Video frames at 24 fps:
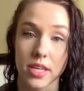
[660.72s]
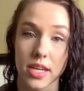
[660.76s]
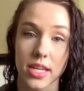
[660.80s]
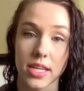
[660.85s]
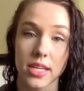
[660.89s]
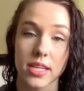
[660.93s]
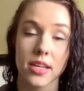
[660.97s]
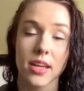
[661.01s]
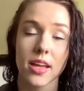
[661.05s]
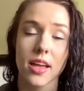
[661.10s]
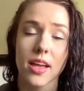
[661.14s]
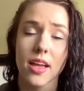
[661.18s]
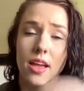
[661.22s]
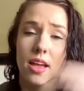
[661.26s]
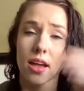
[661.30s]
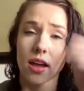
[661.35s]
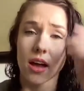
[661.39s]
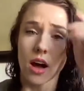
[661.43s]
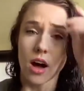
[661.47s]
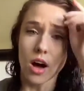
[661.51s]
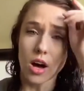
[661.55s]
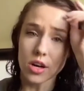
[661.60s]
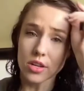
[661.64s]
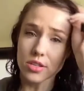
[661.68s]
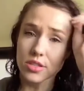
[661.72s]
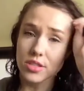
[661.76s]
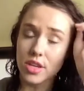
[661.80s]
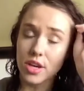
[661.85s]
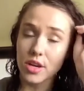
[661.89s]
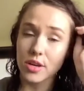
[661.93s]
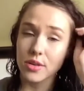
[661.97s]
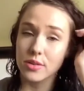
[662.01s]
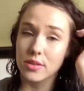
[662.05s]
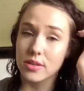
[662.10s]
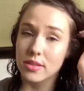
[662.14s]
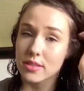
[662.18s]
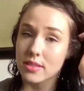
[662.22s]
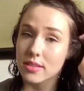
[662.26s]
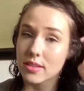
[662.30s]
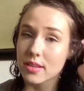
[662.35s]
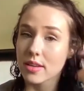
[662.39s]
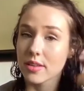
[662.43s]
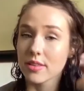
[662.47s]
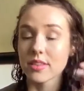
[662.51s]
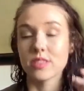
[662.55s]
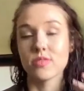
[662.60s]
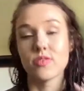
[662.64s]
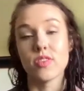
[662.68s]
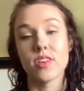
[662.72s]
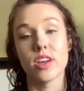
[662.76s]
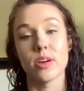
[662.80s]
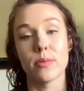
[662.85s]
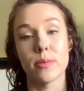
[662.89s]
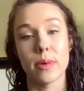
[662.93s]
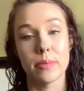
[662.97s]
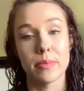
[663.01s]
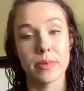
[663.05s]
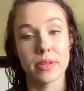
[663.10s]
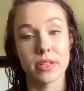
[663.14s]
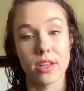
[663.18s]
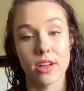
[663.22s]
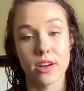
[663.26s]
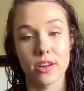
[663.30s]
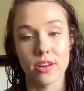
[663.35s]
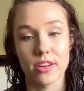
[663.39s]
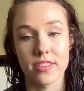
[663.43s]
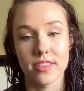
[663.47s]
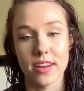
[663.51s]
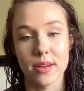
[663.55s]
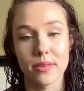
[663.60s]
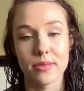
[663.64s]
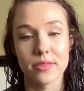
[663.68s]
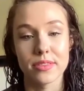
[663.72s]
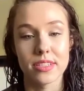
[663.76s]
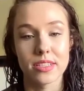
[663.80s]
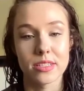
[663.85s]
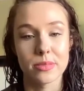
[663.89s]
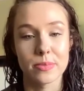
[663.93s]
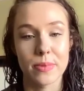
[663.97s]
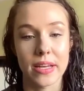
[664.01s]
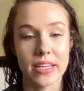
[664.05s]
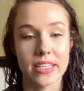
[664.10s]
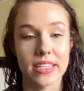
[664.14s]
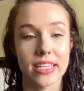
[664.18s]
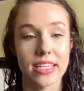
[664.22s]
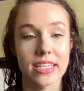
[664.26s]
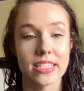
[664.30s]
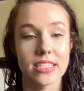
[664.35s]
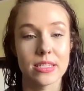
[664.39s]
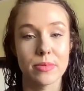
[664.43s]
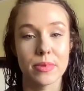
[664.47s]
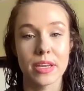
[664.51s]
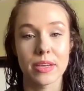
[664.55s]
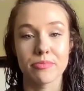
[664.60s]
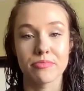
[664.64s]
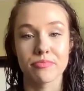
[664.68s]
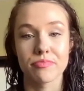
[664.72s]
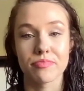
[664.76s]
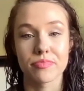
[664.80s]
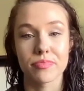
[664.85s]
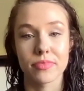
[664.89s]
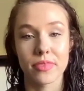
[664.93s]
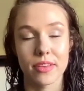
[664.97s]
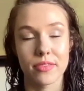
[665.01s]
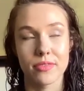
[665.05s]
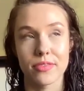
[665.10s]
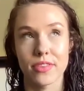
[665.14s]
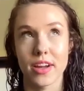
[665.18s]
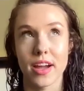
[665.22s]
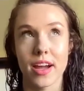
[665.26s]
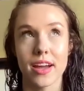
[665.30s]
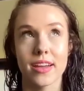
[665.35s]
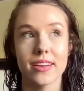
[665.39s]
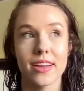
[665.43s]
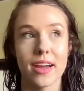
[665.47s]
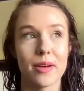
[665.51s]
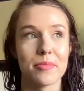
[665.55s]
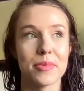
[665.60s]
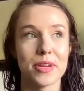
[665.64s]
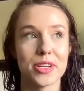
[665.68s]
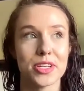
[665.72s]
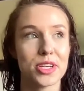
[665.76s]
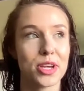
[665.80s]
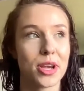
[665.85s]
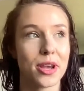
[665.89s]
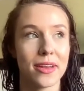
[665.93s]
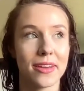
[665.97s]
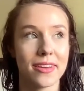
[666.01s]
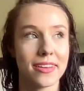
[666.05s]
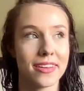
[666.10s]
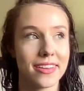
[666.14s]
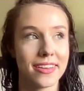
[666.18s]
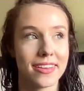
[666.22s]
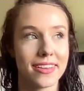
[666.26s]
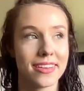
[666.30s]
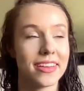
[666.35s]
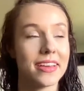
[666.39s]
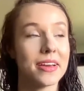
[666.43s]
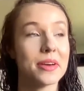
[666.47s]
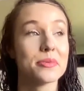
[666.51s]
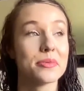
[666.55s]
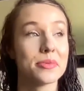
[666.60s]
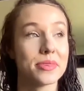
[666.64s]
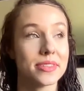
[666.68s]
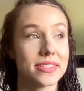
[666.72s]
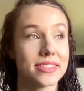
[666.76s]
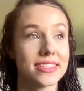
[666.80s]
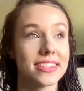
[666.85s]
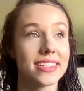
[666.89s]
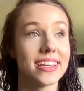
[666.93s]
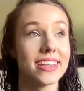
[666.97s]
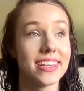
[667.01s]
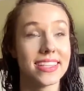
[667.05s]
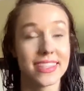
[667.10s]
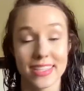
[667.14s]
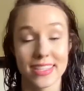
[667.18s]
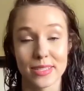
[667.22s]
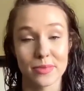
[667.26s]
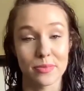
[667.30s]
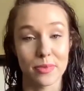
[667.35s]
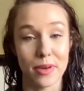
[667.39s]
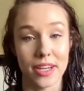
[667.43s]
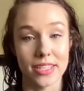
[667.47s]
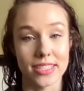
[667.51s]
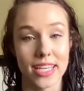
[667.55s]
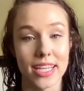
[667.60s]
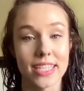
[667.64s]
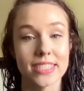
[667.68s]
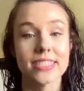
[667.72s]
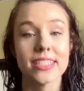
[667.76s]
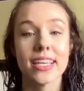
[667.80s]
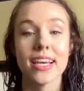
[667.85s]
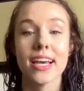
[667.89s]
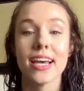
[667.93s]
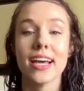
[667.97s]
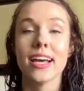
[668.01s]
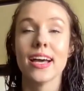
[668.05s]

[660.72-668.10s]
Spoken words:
it. Also, this video might be longer than I was expecting it to be. Forgot how much was in this process.